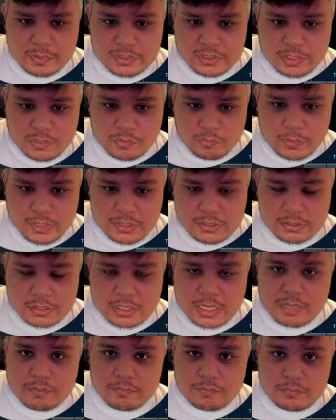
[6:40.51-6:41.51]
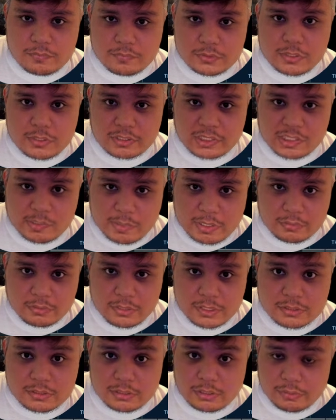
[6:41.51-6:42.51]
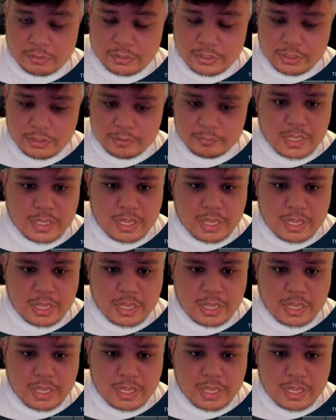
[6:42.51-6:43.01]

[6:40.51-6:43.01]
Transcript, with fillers: achievements, I've talked about this earlier.